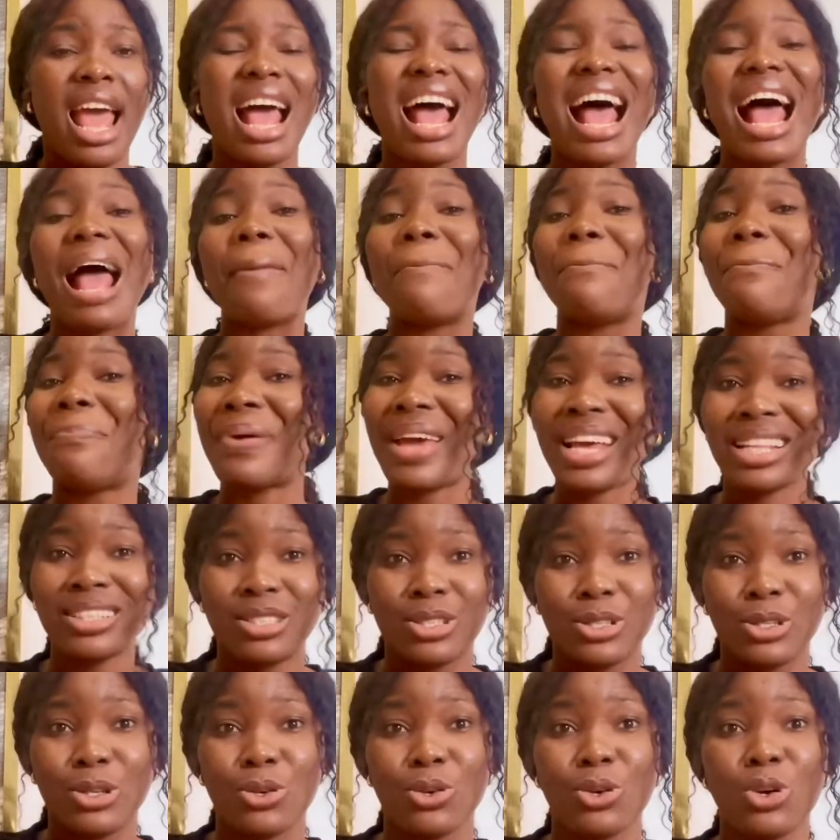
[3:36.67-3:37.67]
i
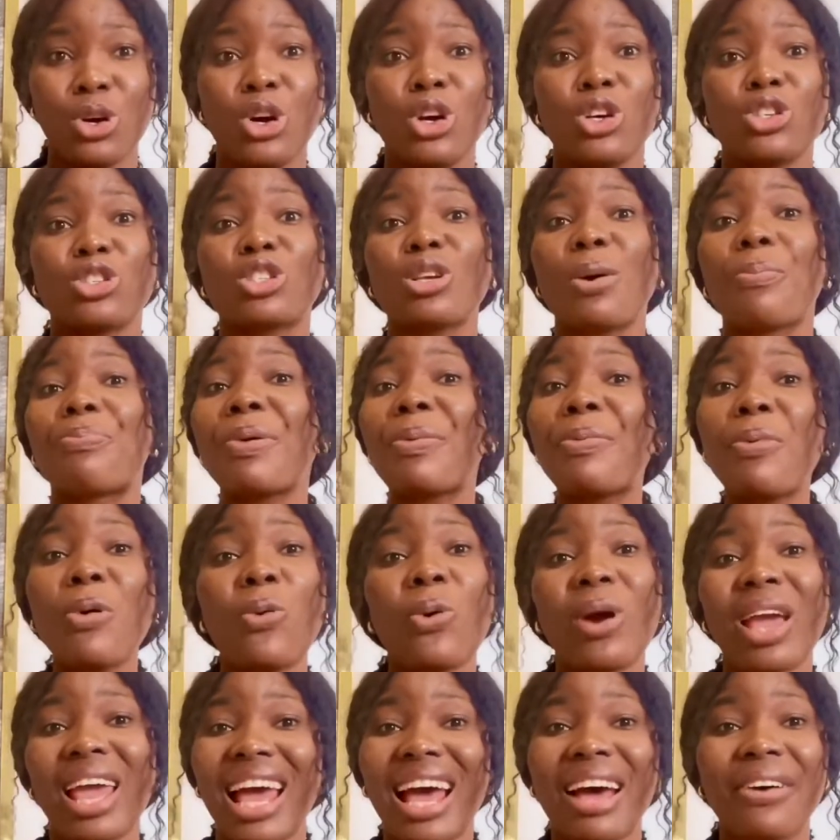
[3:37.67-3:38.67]
bet you some people
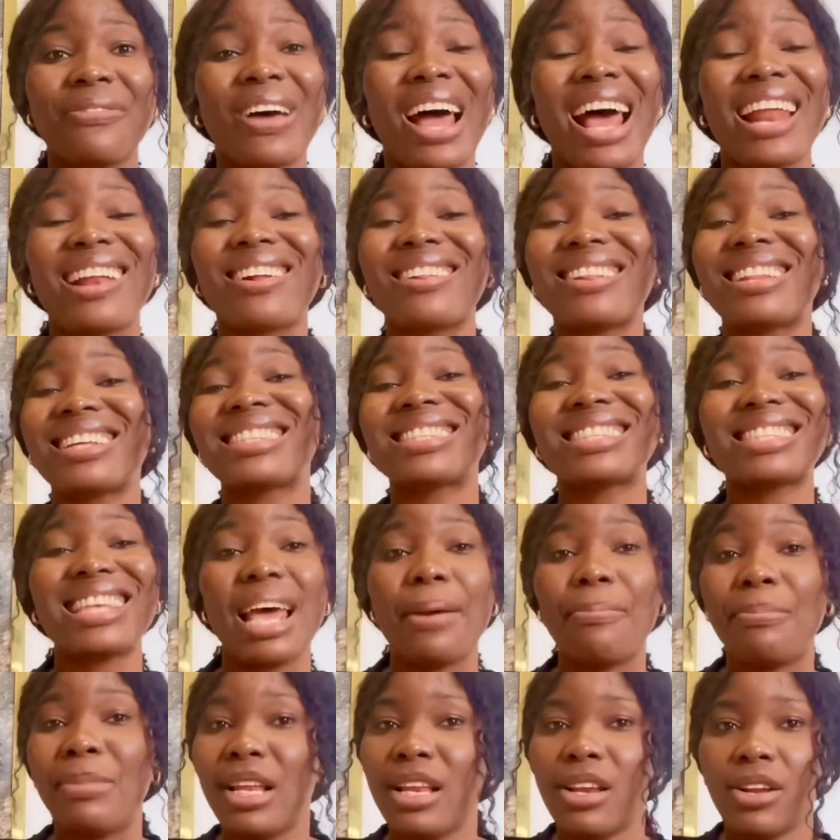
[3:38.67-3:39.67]
will have another
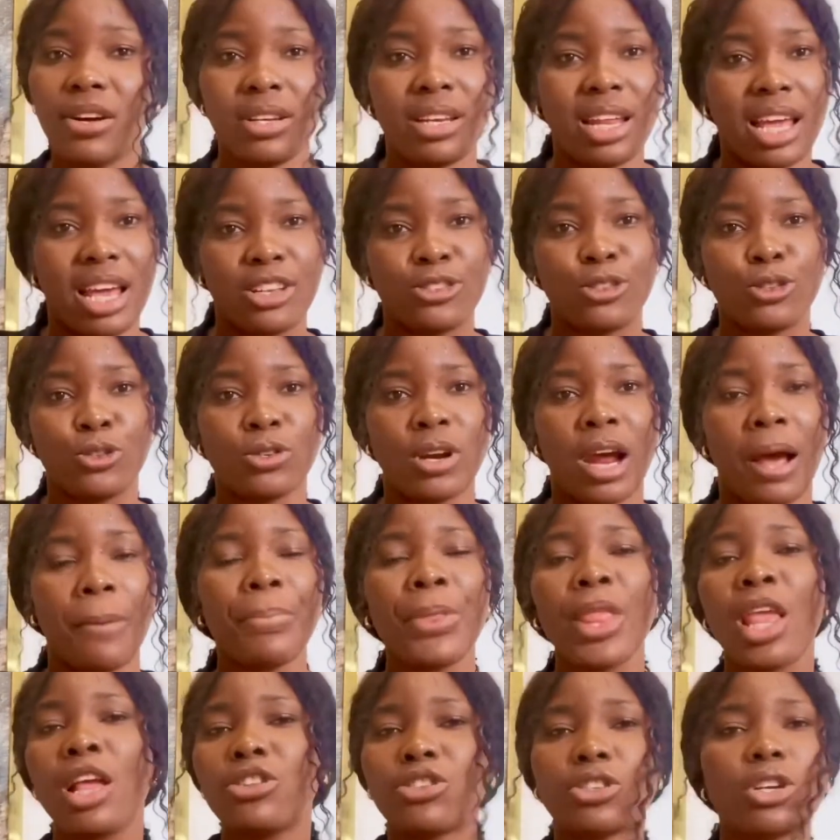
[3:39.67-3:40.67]
10 million extra
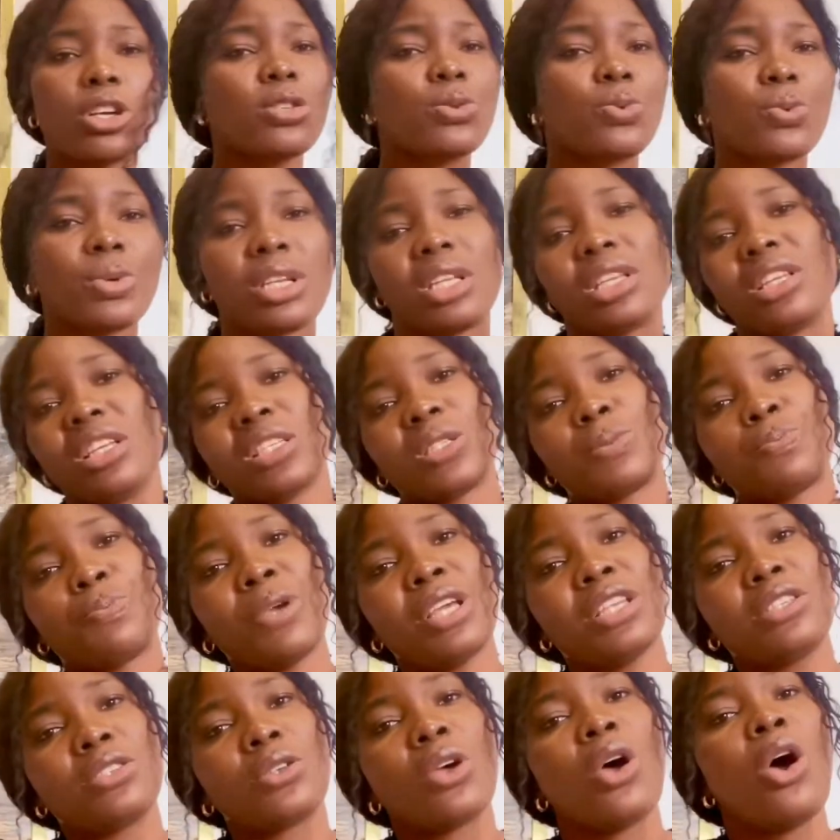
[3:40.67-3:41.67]
just within a
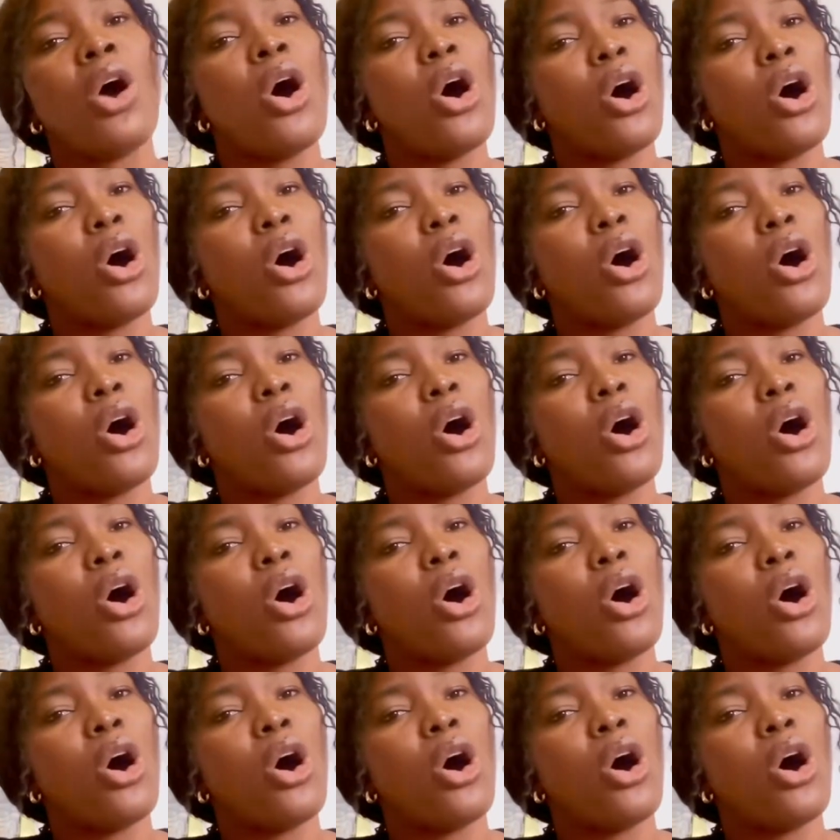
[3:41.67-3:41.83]
space